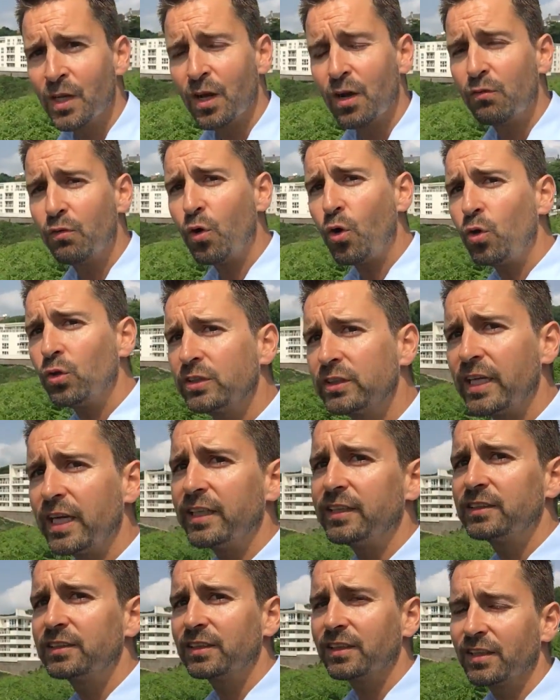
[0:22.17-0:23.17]
have all
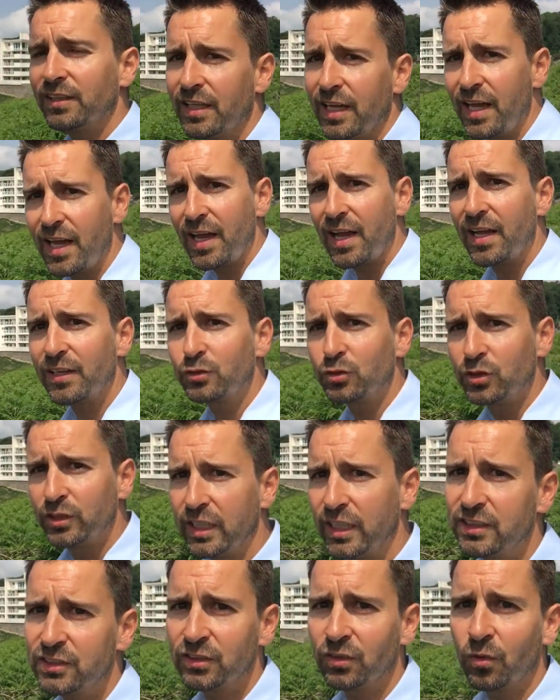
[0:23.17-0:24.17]
ditched their
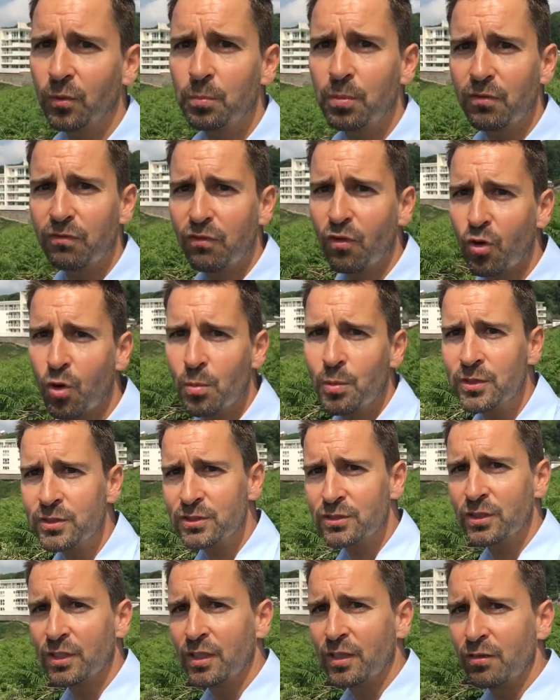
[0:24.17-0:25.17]
traditional
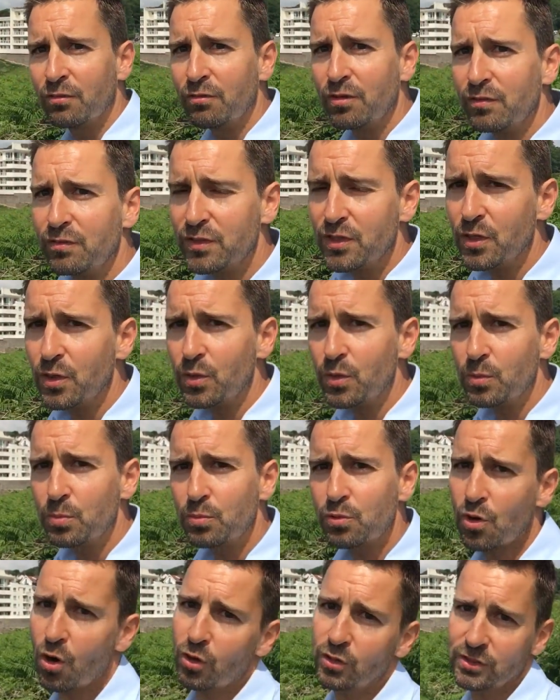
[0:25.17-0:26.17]
performance review
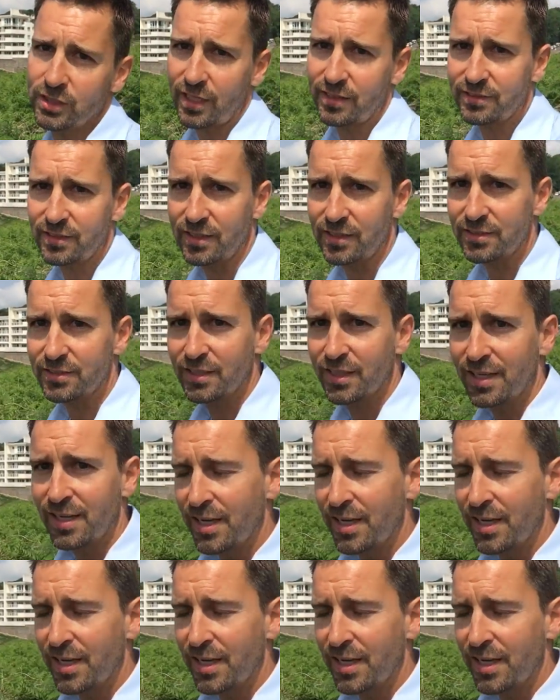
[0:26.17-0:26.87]
processes